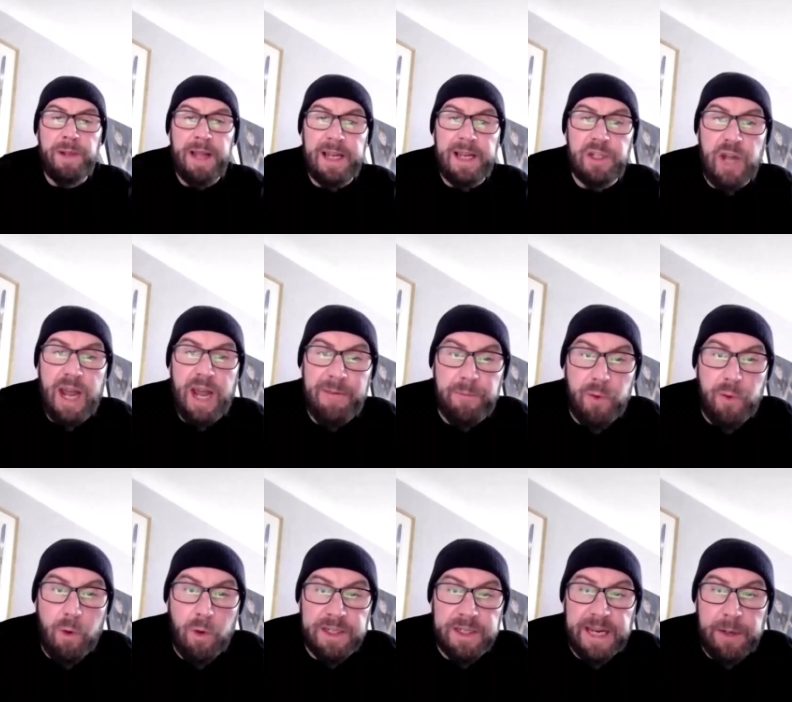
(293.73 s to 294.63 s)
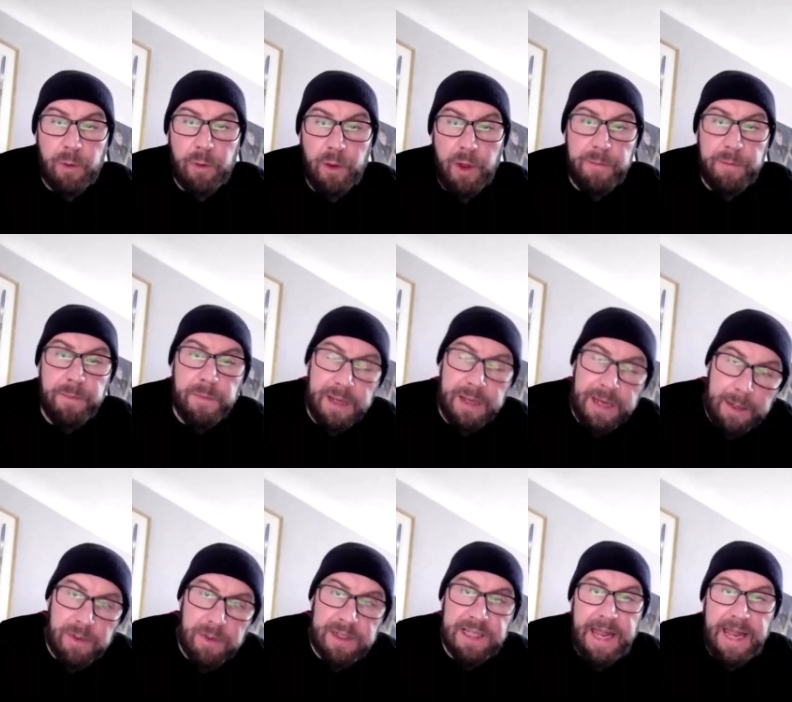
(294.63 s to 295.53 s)
players you have brought in, although
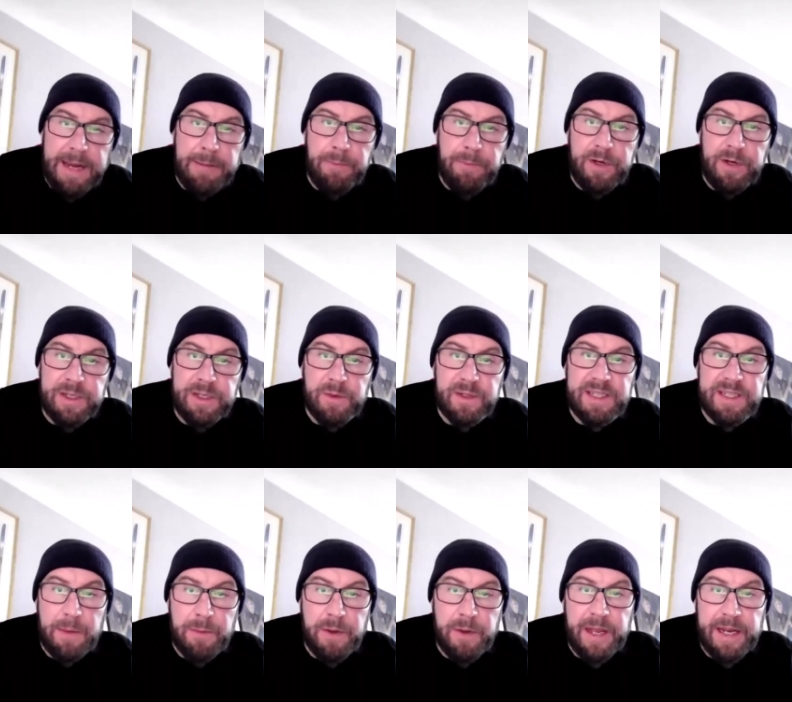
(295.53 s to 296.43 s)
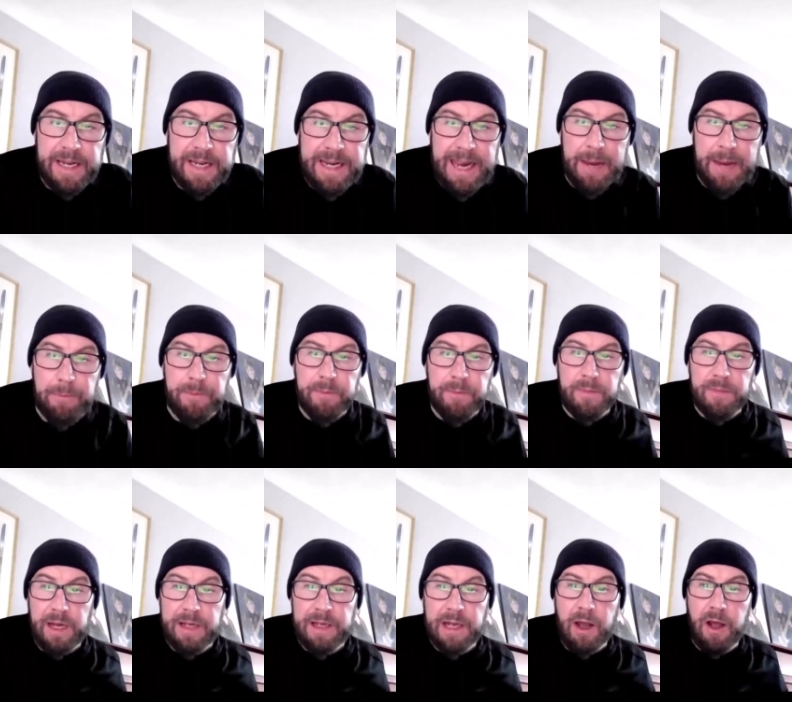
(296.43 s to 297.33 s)
it was late because it was summer, then he came
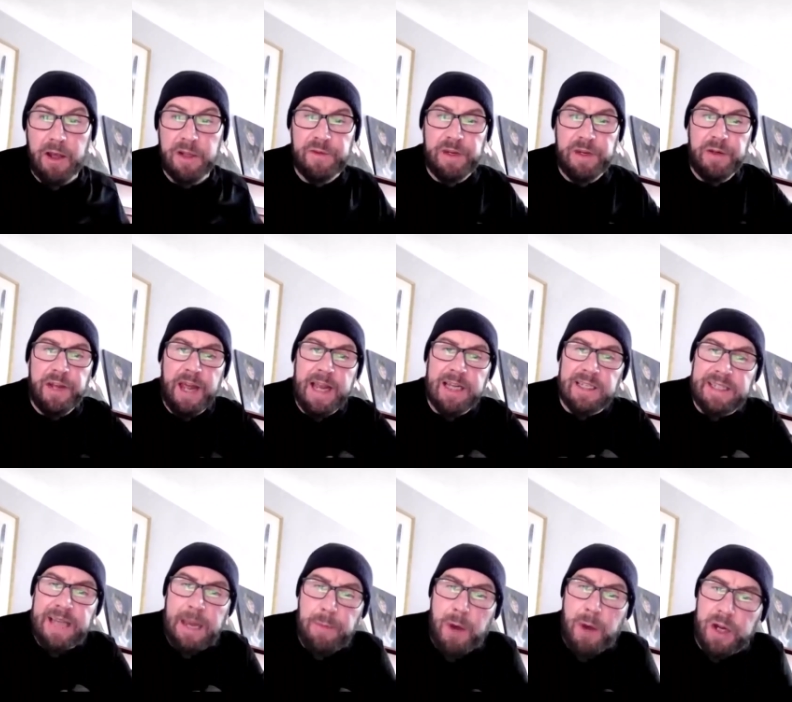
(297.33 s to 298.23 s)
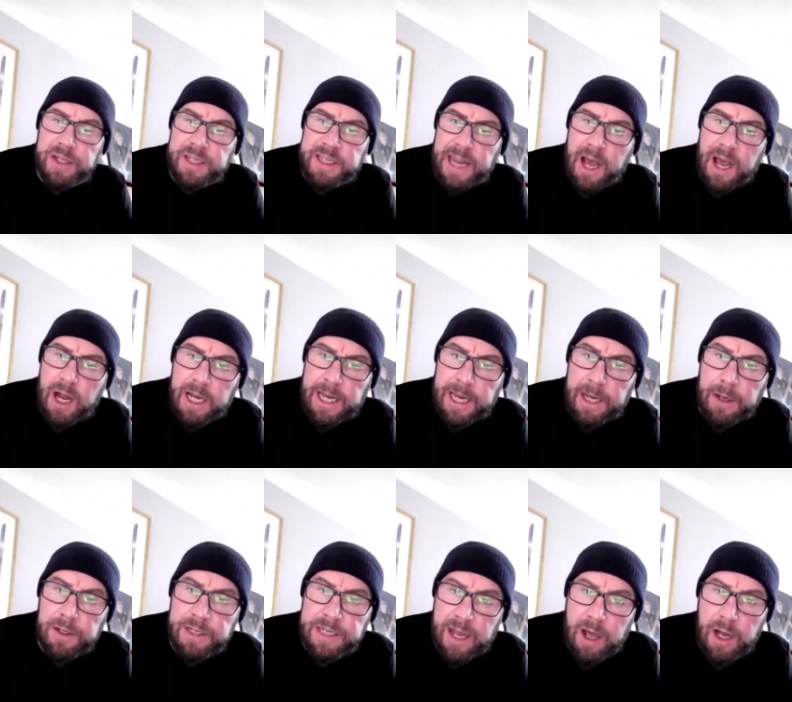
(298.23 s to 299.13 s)
in the last few days, is Amad
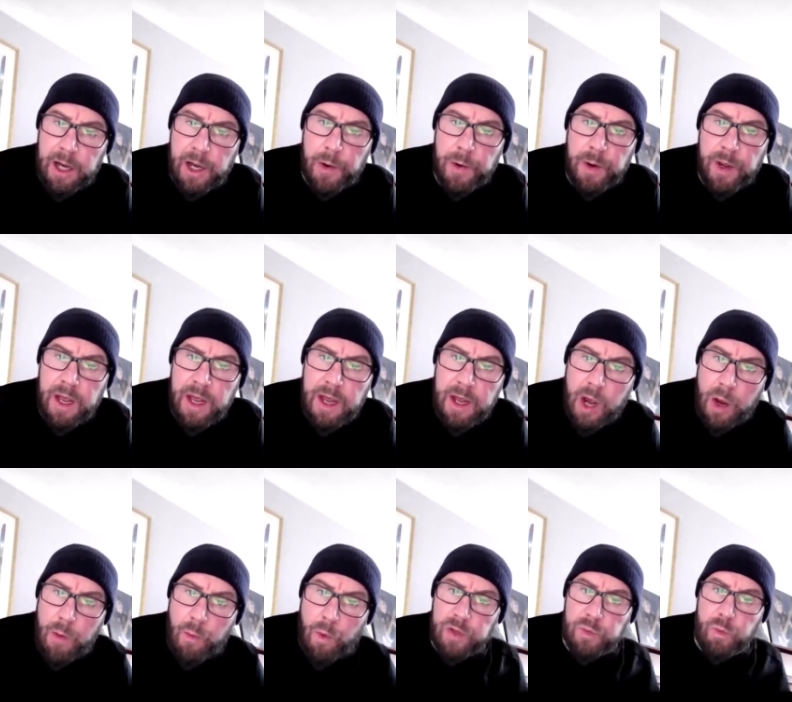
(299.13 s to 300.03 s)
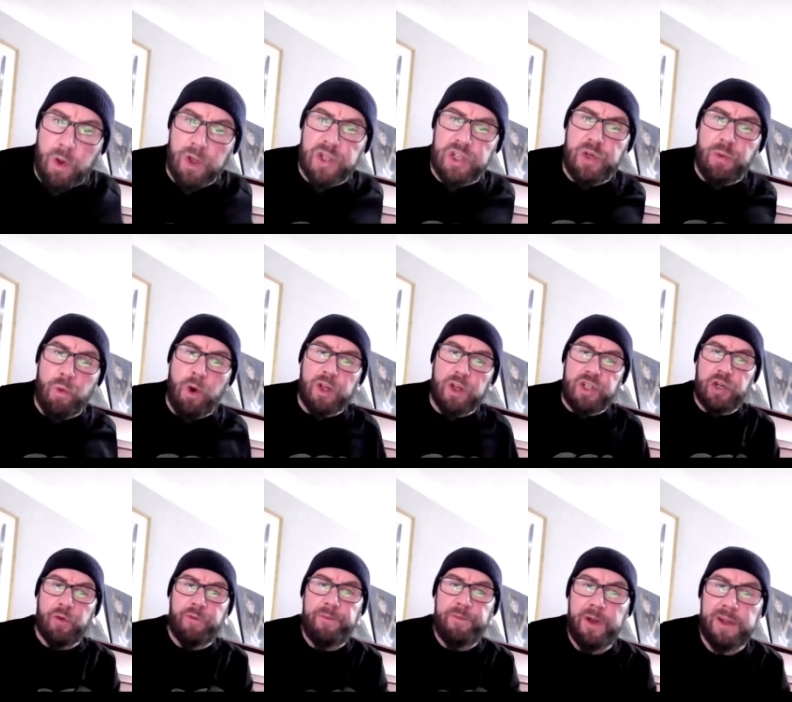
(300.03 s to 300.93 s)
Diallo. Yeah.
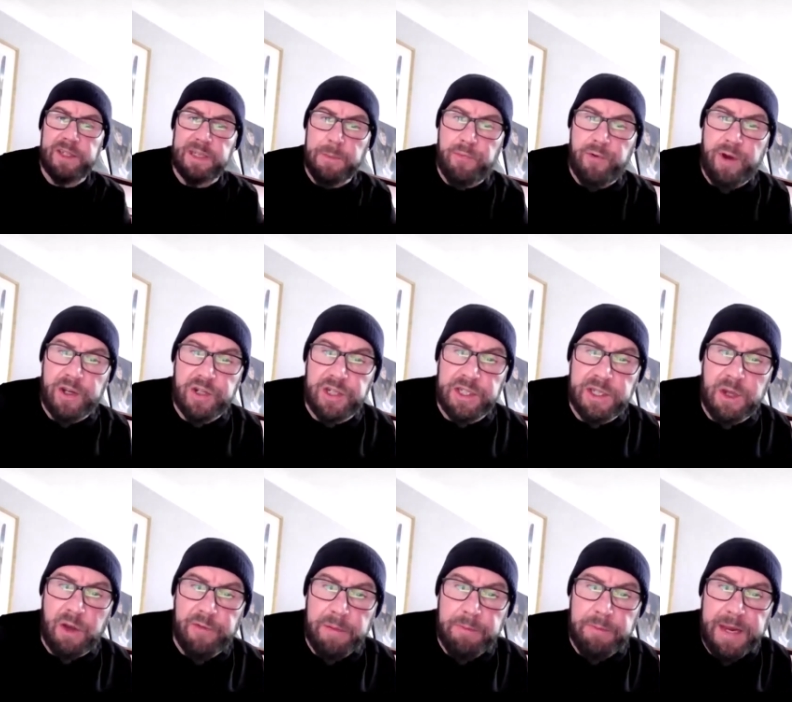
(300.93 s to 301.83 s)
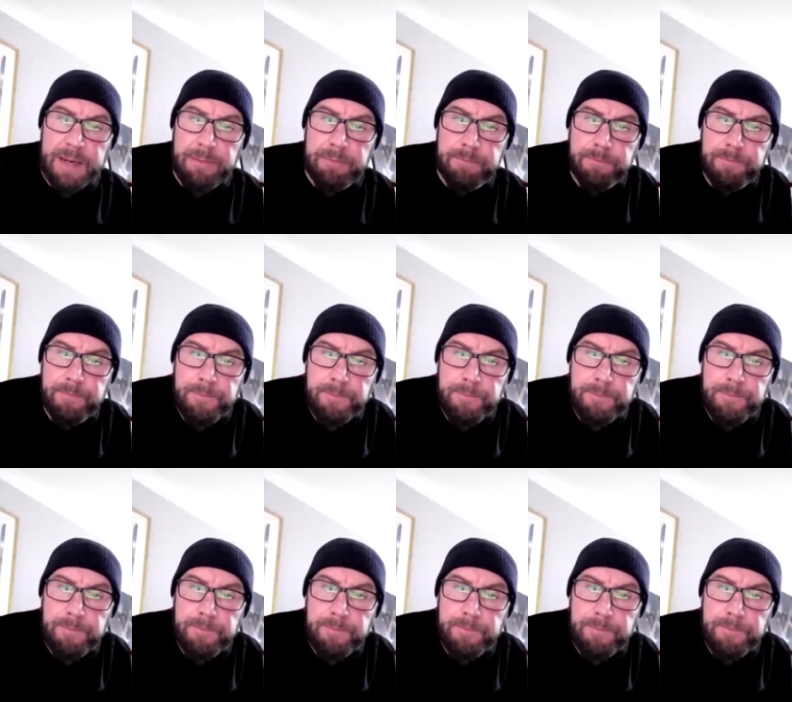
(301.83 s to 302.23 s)
What's your first impressions of him been?